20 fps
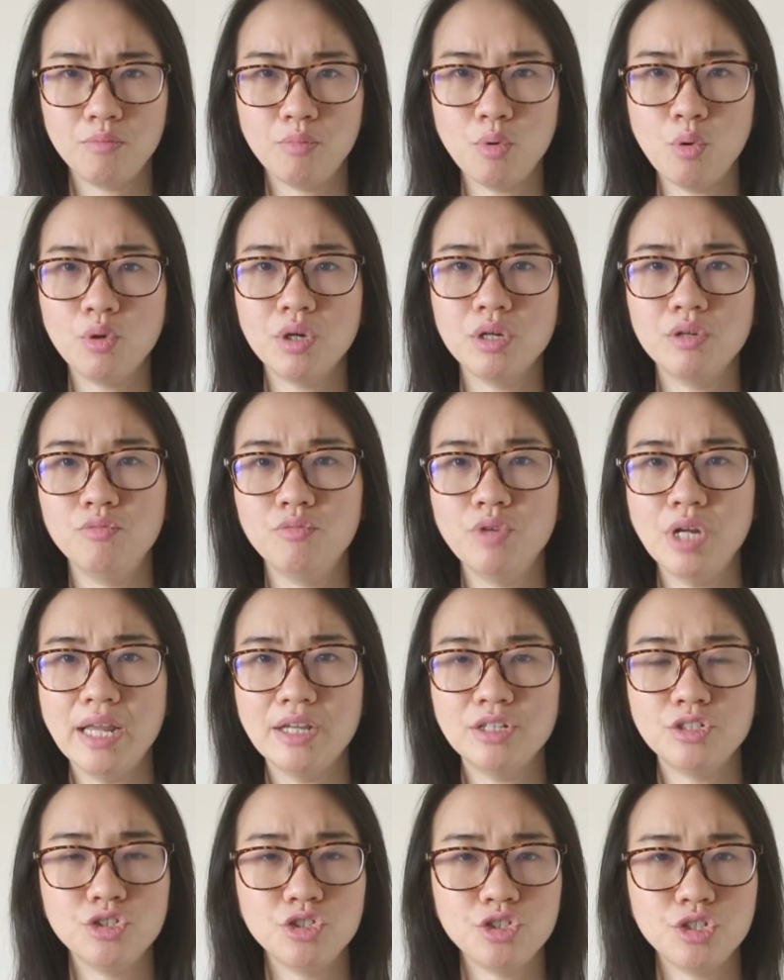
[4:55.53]
broken
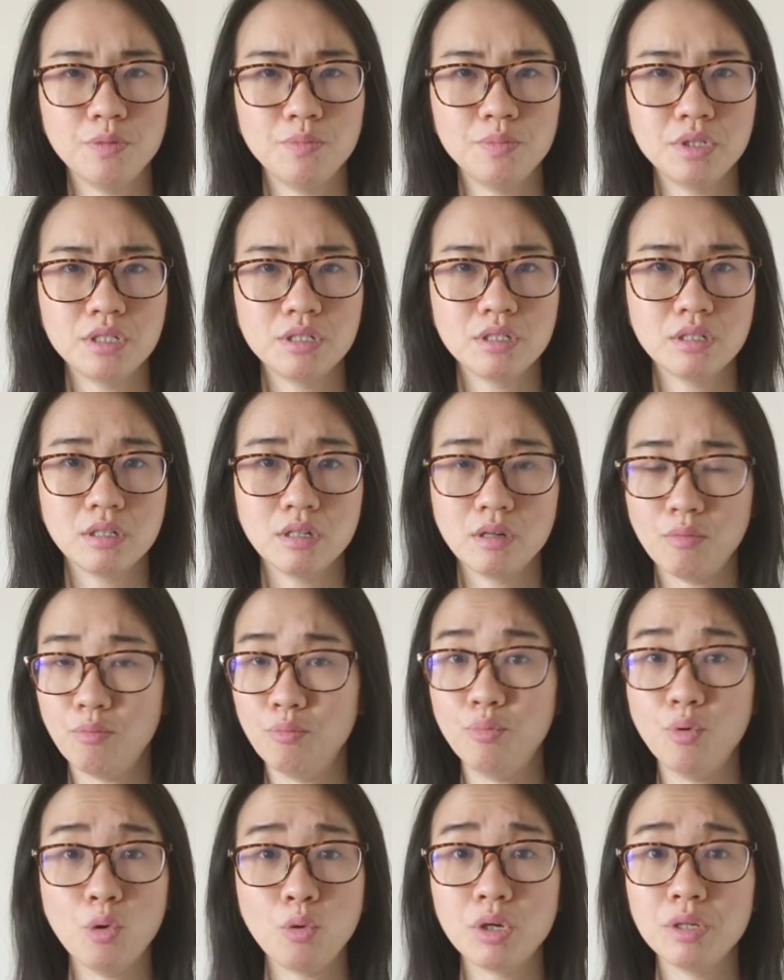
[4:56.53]
relationships,
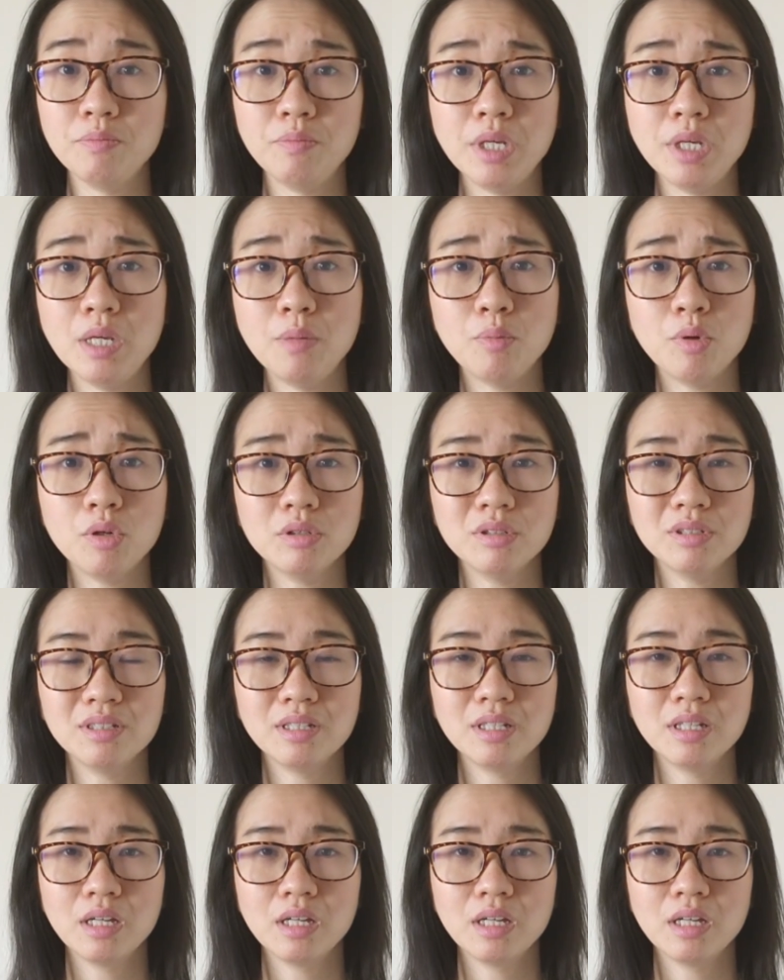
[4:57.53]
broken people,